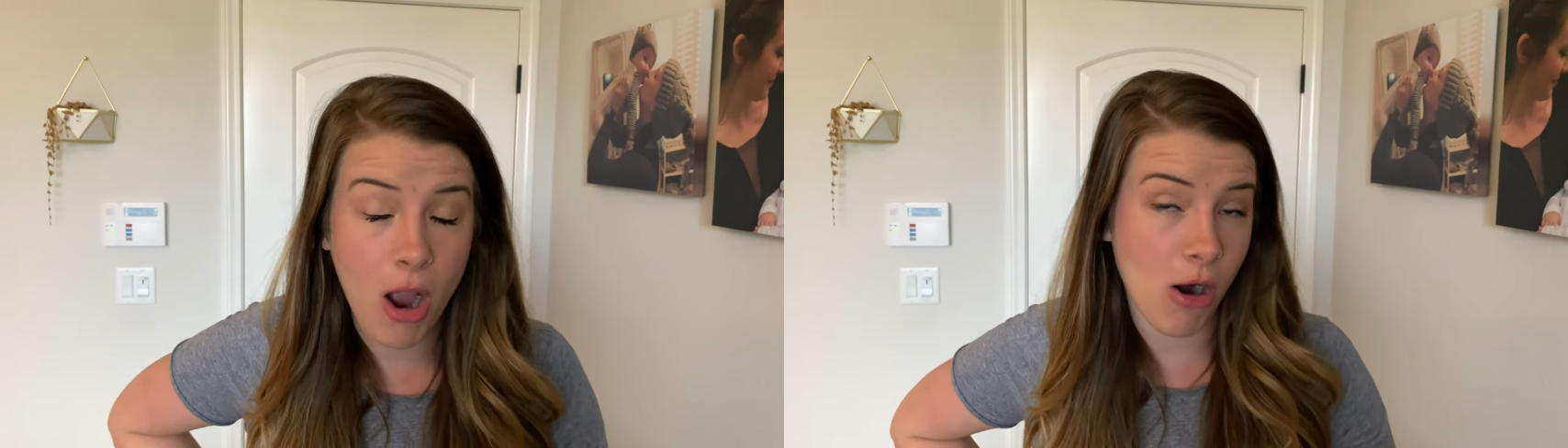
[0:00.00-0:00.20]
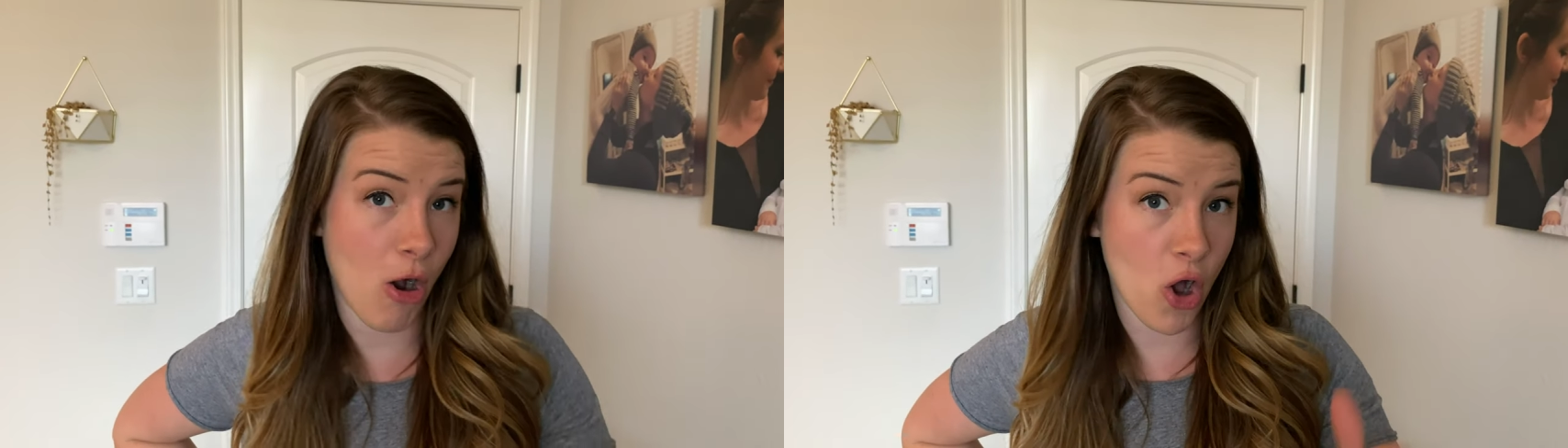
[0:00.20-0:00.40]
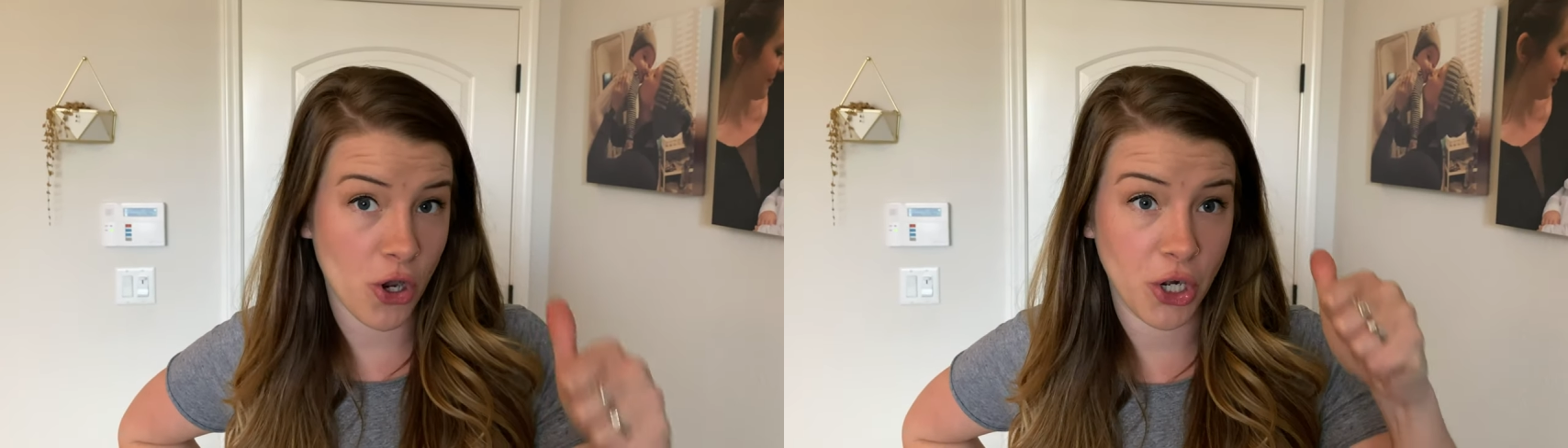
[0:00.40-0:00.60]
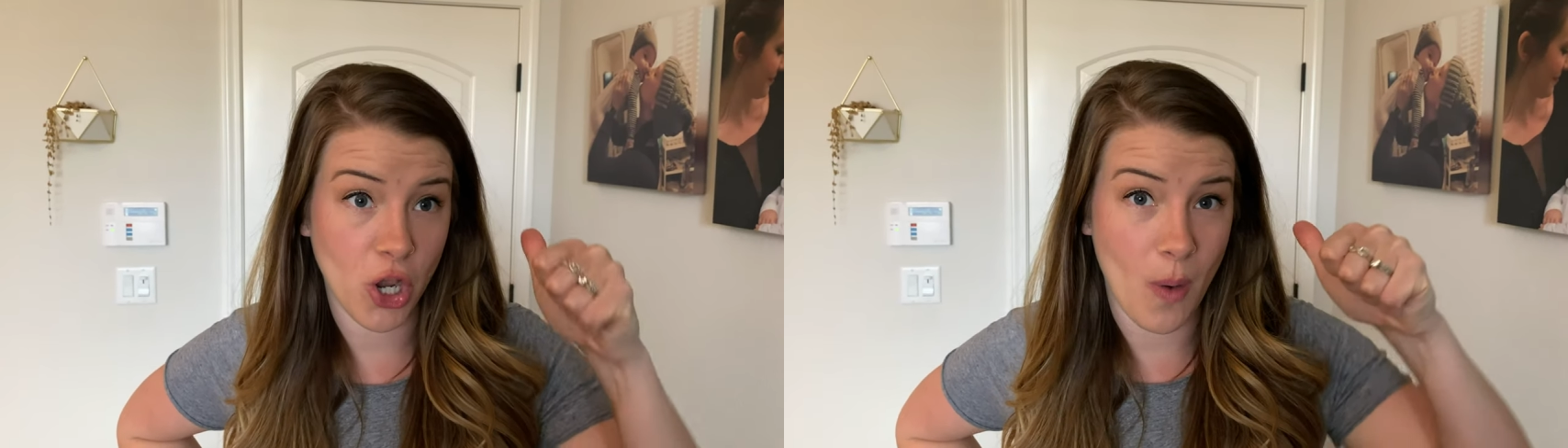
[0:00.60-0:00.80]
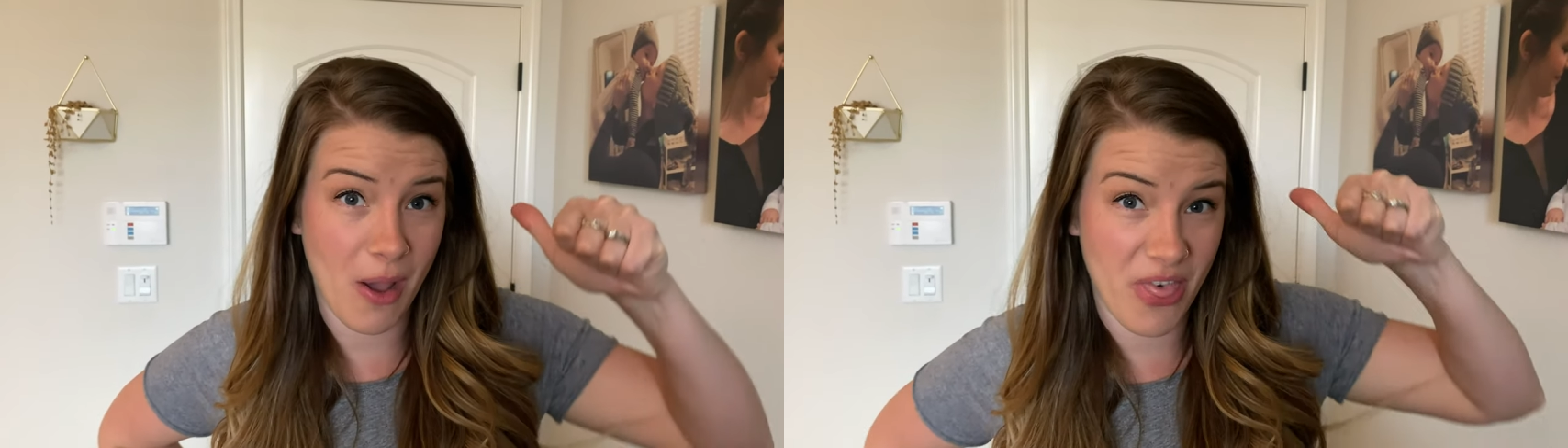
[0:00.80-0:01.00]
are all gonna
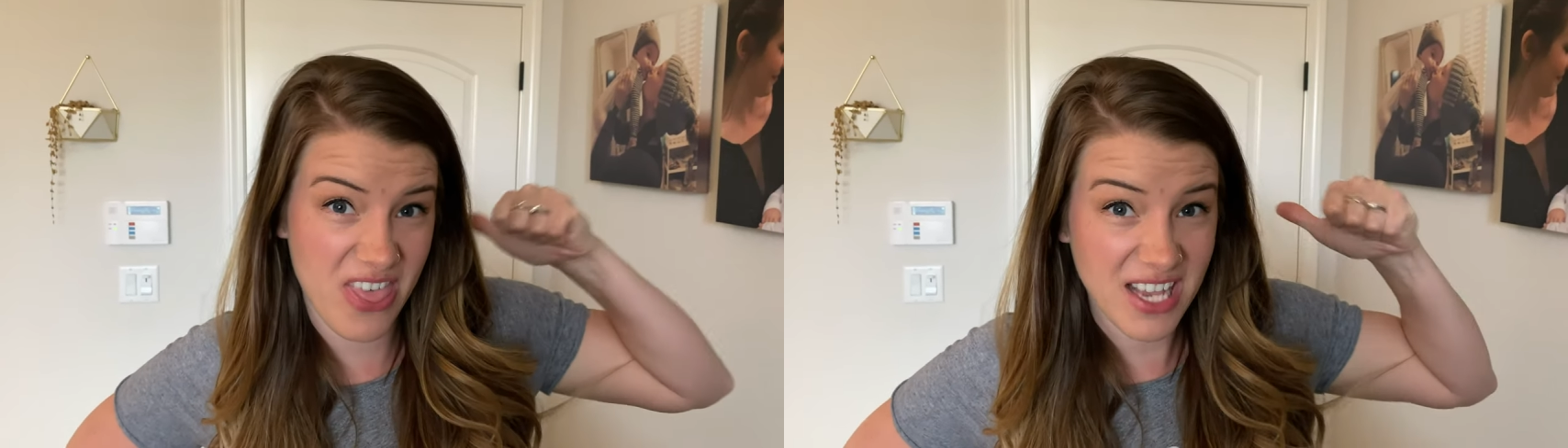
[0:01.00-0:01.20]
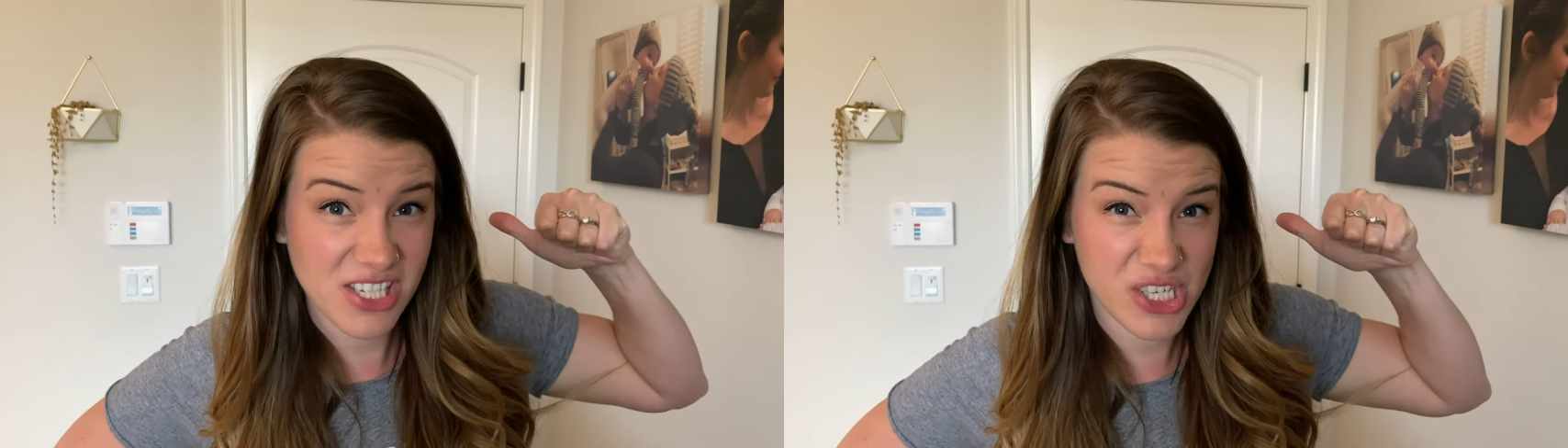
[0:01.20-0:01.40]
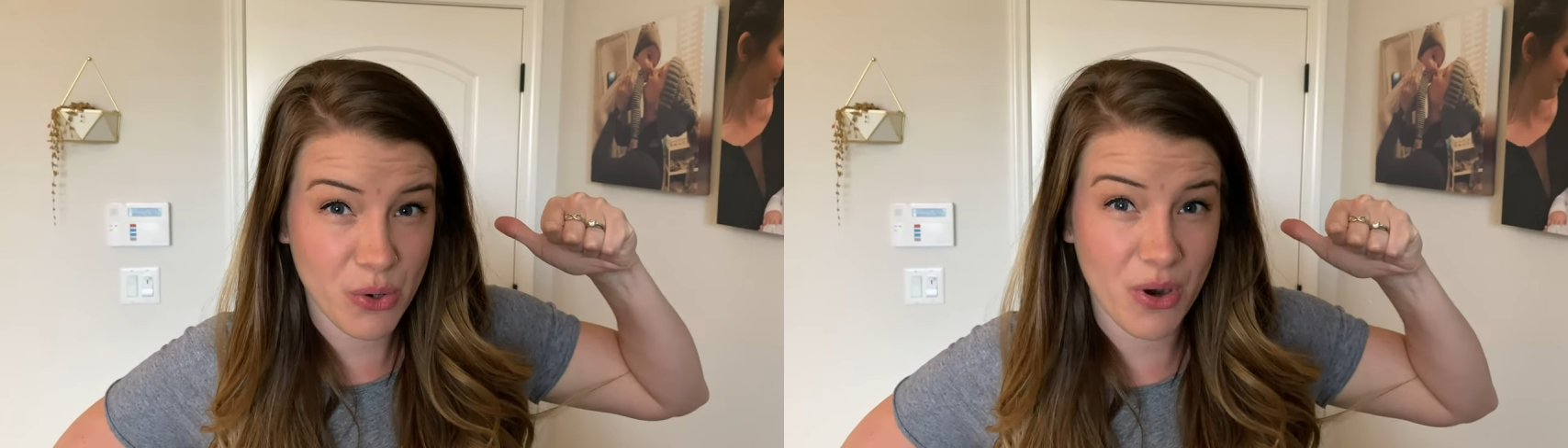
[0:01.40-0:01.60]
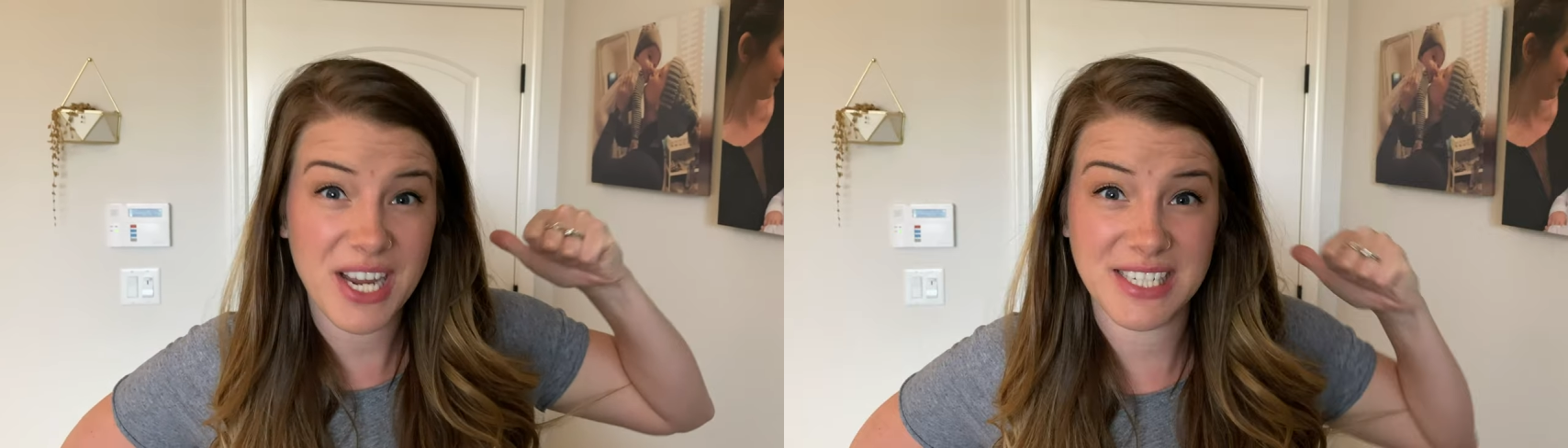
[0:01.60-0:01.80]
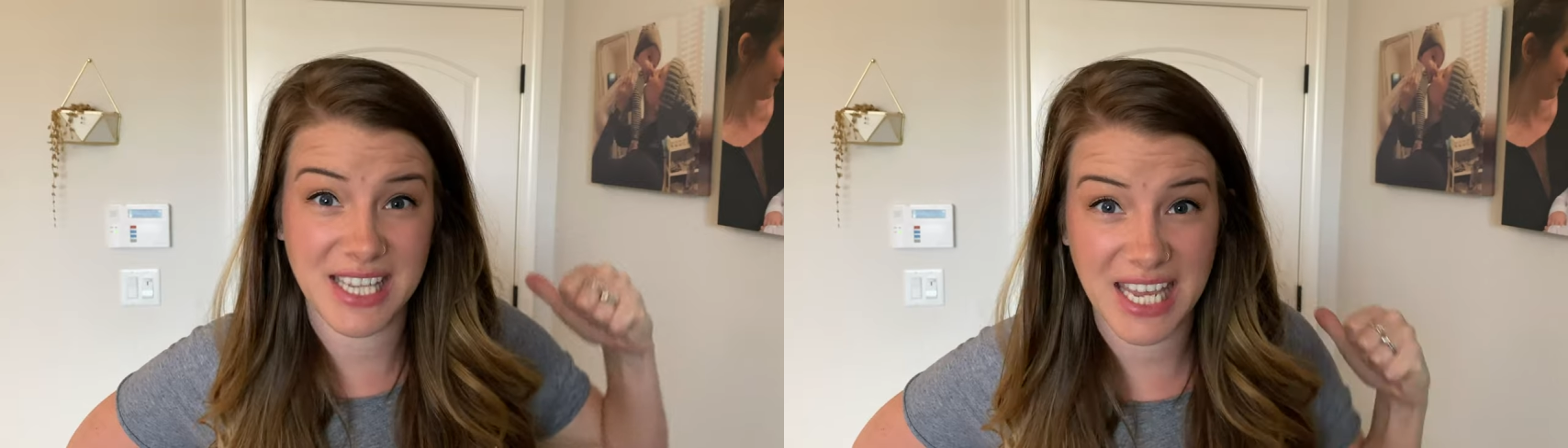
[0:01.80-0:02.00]
go out this door
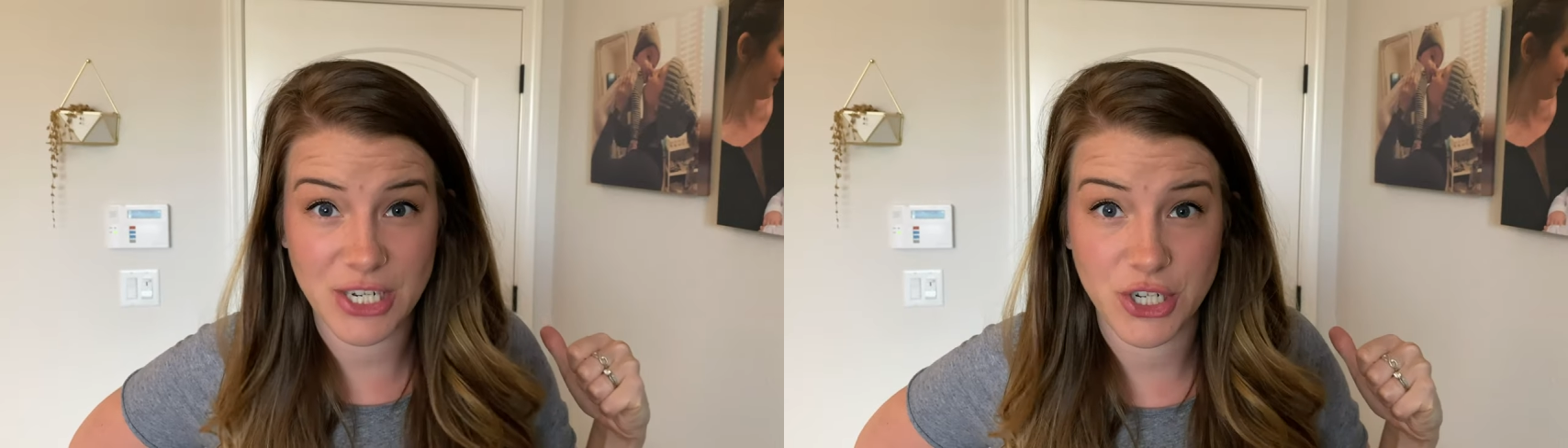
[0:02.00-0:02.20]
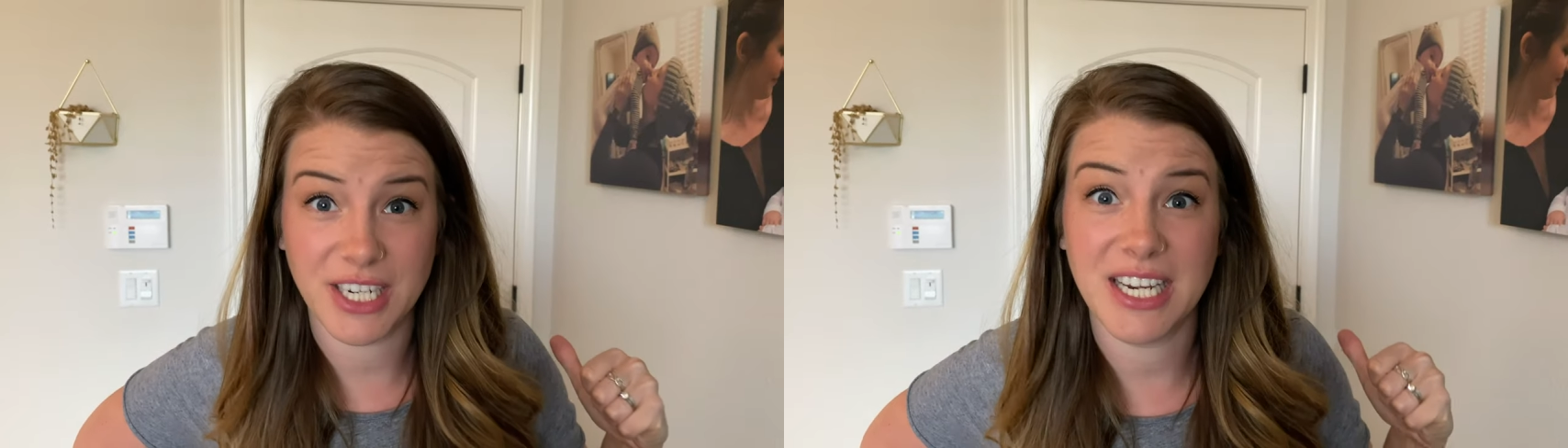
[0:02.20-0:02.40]
into the kitchen,